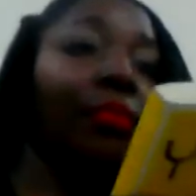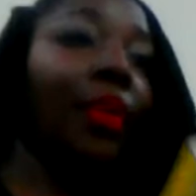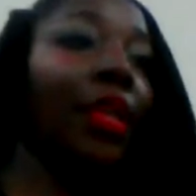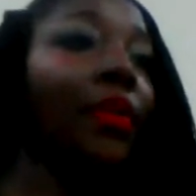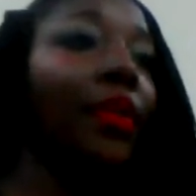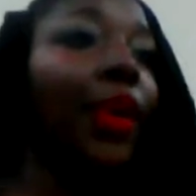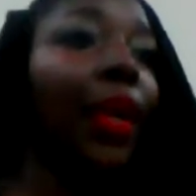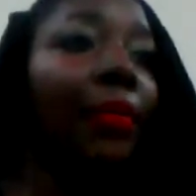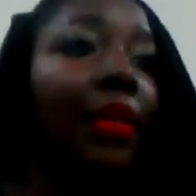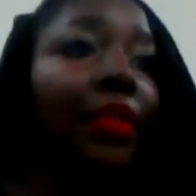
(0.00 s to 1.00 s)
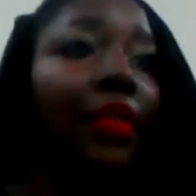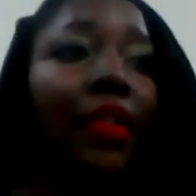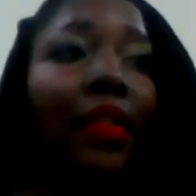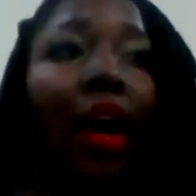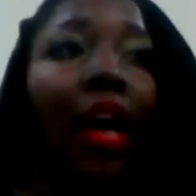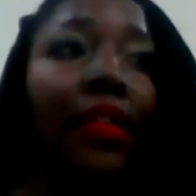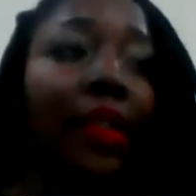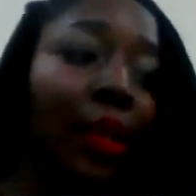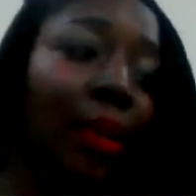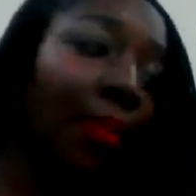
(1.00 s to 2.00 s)
Instagram looks
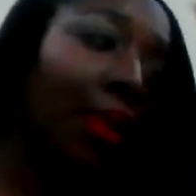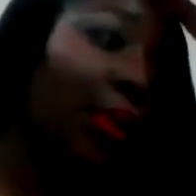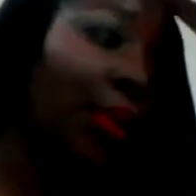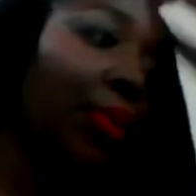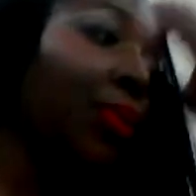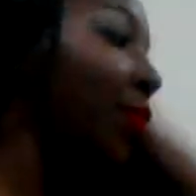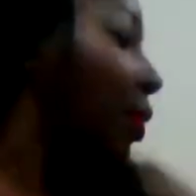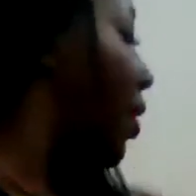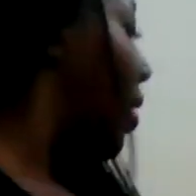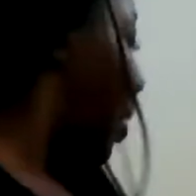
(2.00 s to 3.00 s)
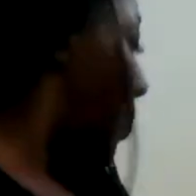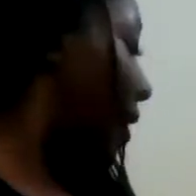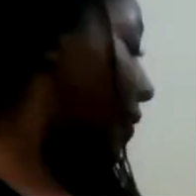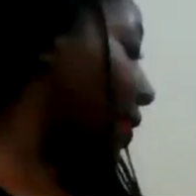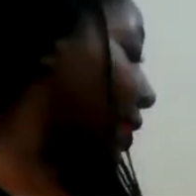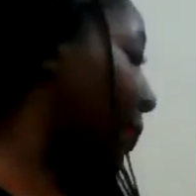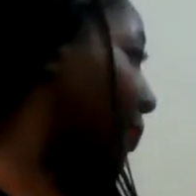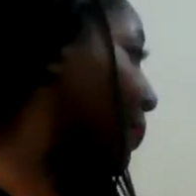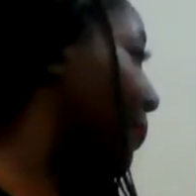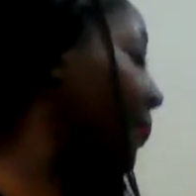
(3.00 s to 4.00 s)
awesome. Cool. Amazing.